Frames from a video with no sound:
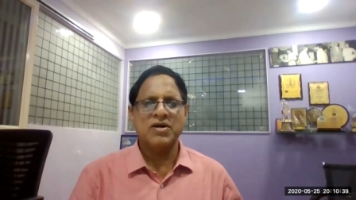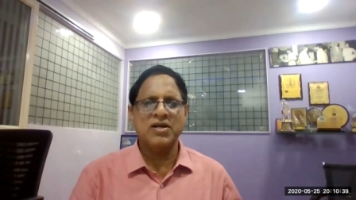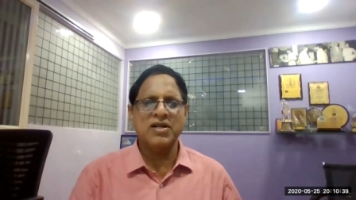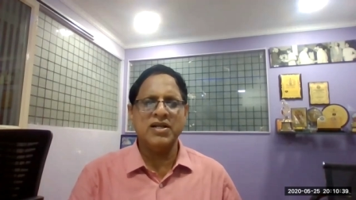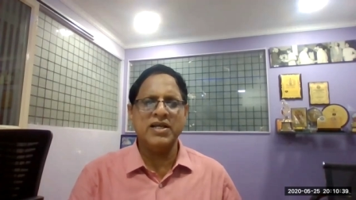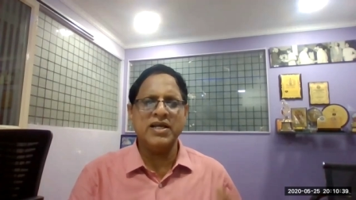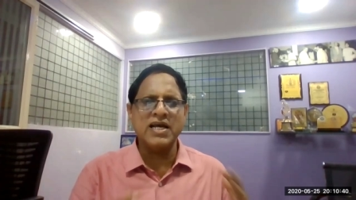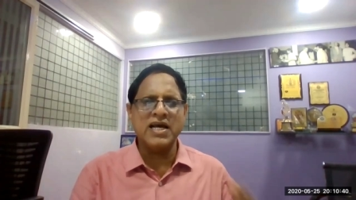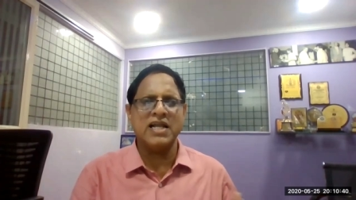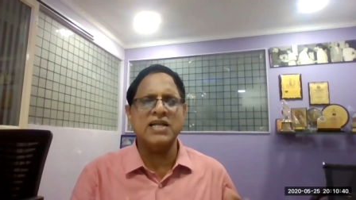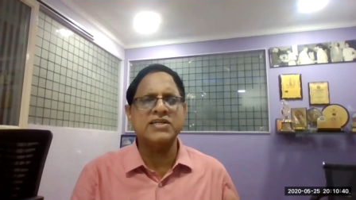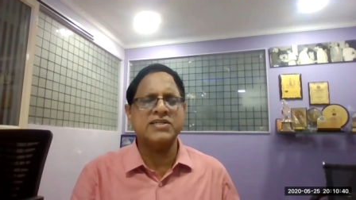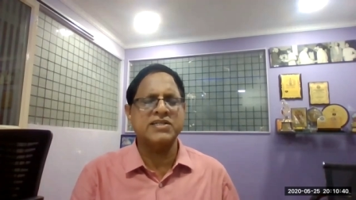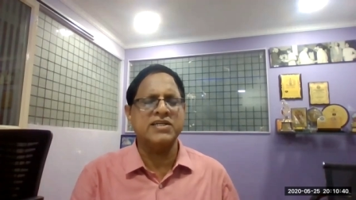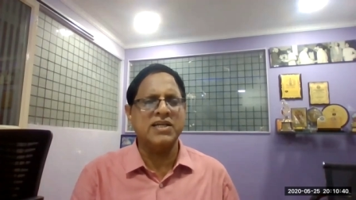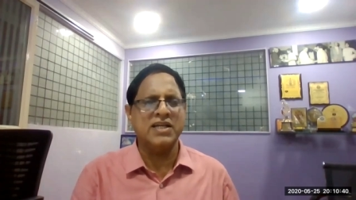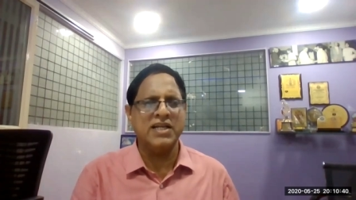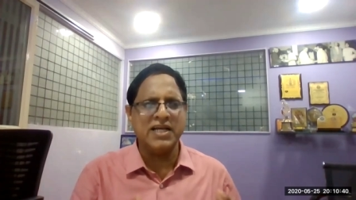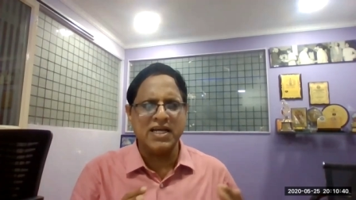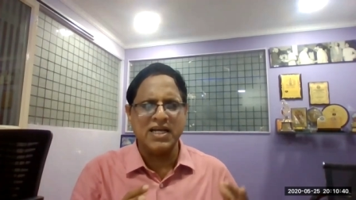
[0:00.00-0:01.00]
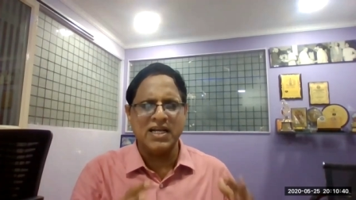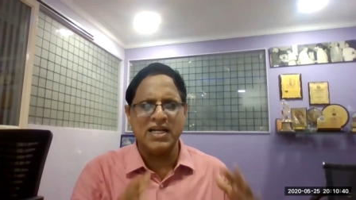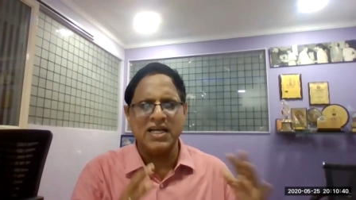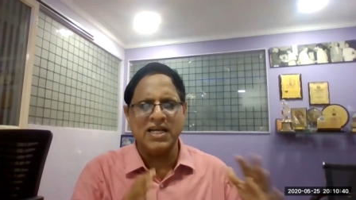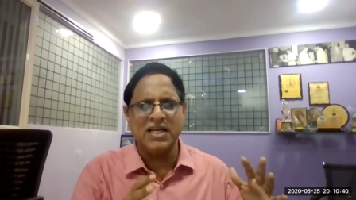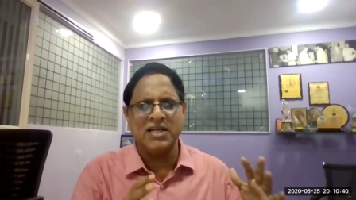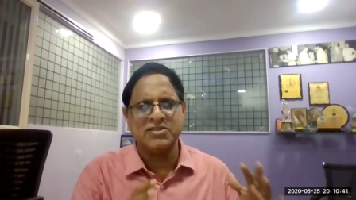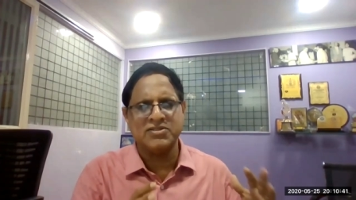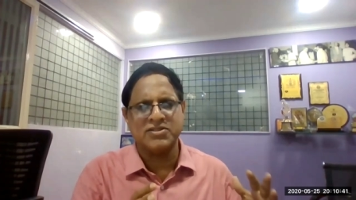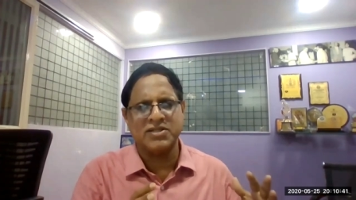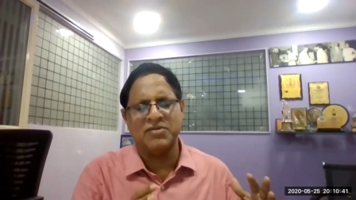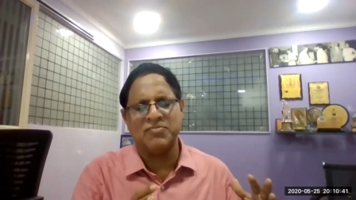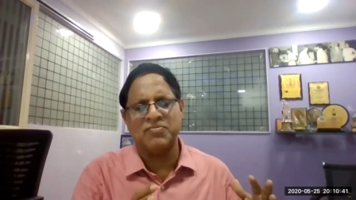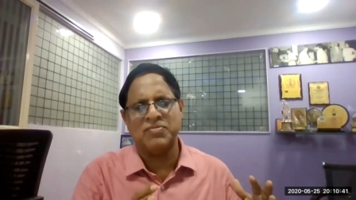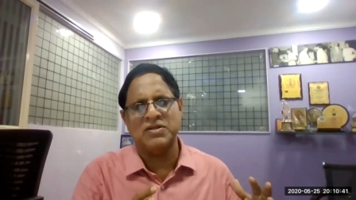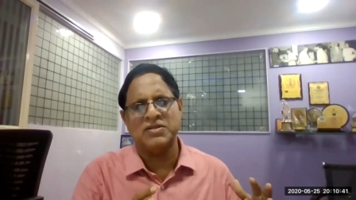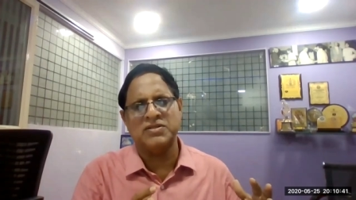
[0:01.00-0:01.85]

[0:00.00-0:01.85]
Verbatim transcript: Legality, legally, it's a,